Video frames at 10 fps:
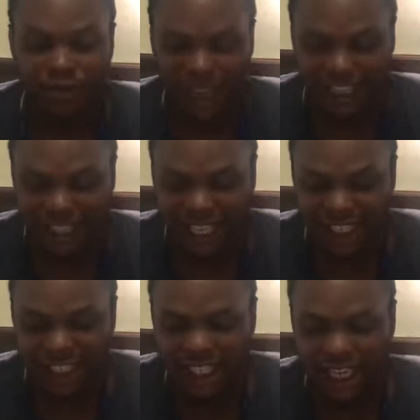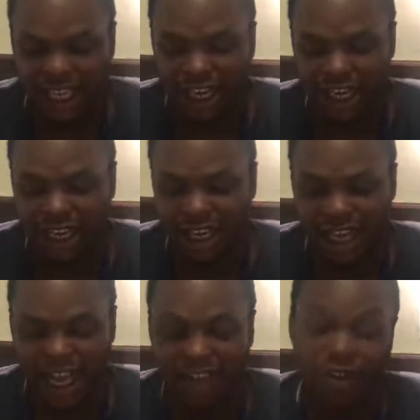Finally,
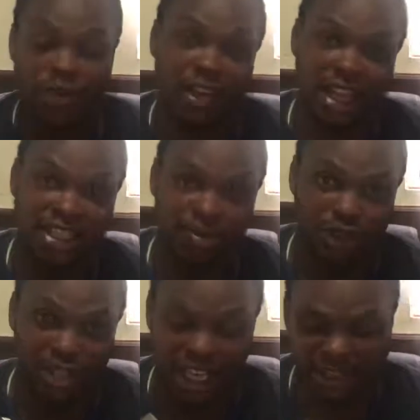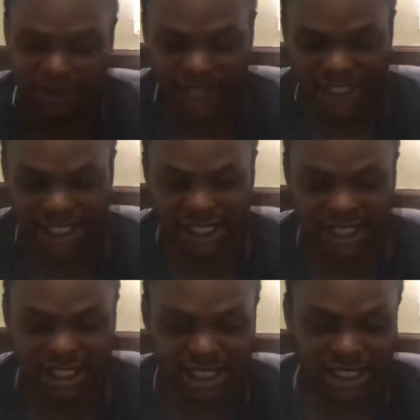I have a flagship Nokia device,
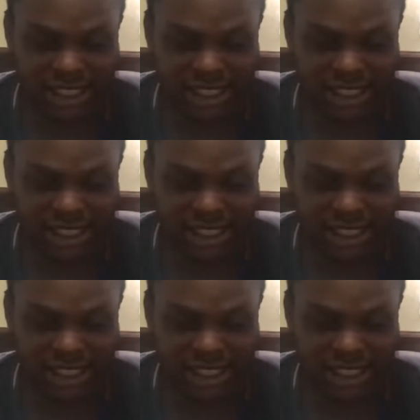and this is